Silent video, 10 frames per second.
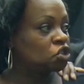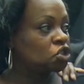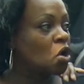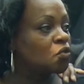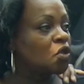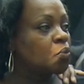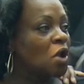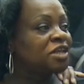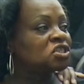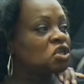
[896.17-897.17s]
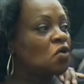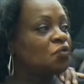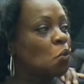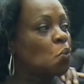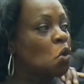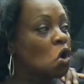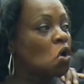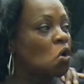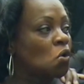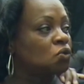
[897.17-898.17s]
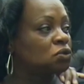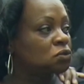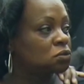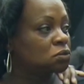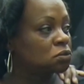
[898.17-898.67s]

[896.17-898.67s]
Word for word: to show the rest of the world